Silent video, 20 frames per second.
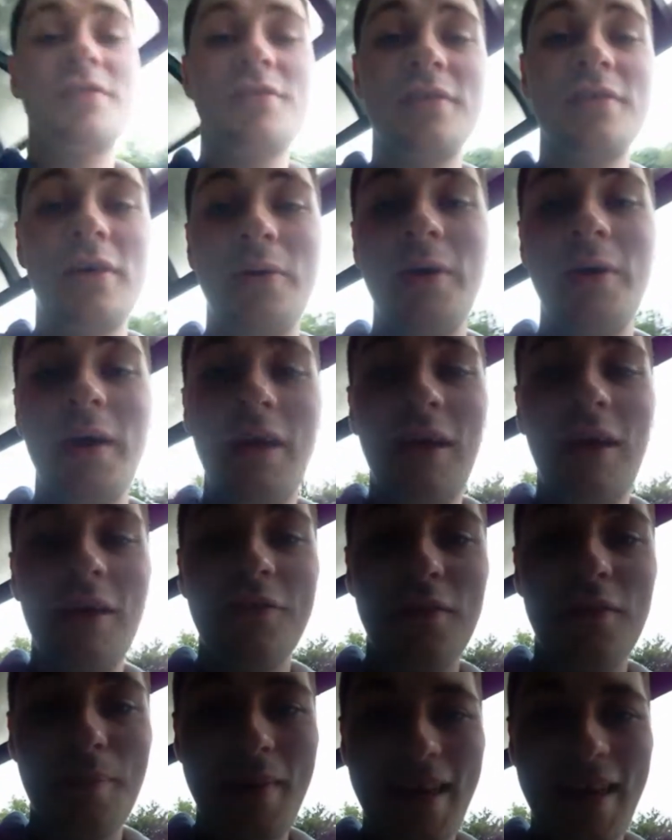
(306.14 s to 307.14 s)
So
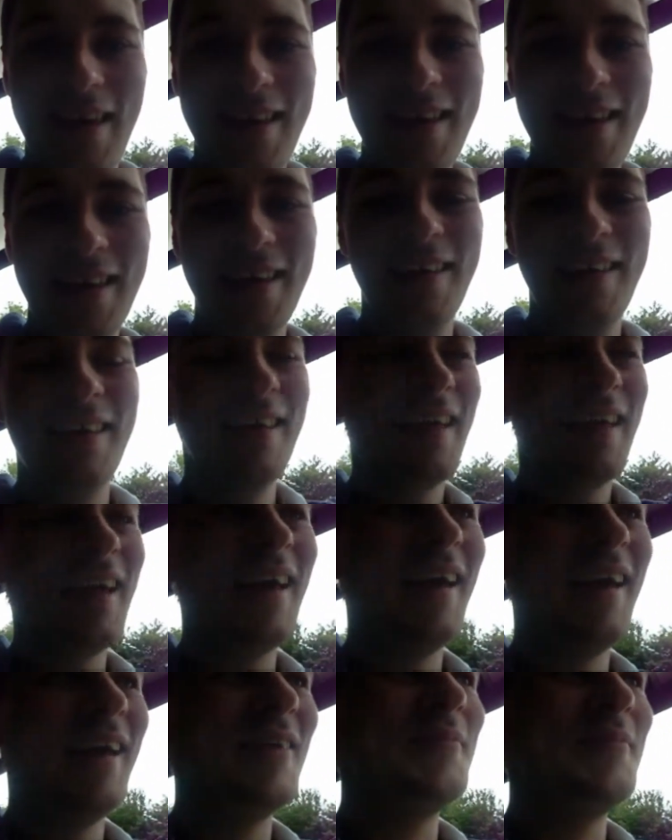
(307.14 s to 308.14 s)
for me,
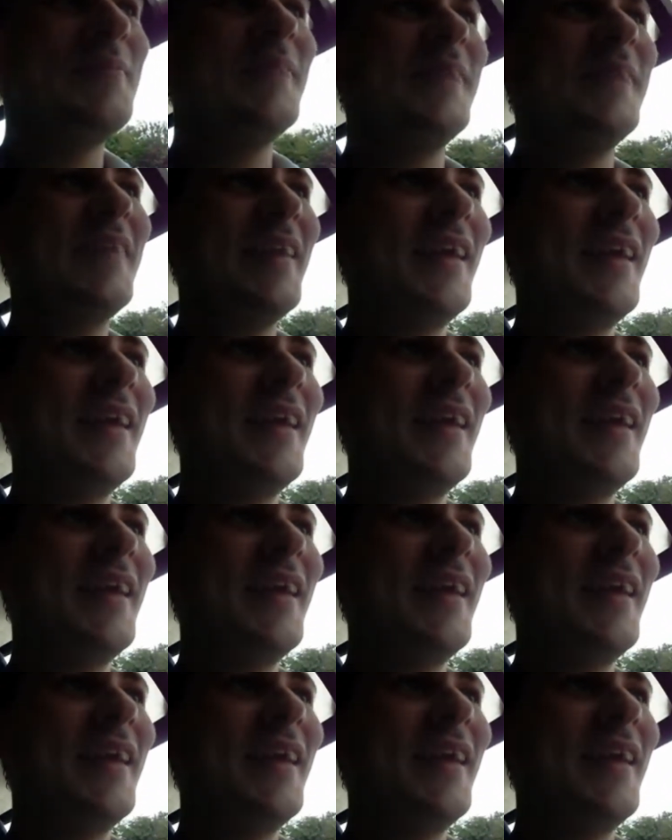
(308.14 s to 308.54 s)
um,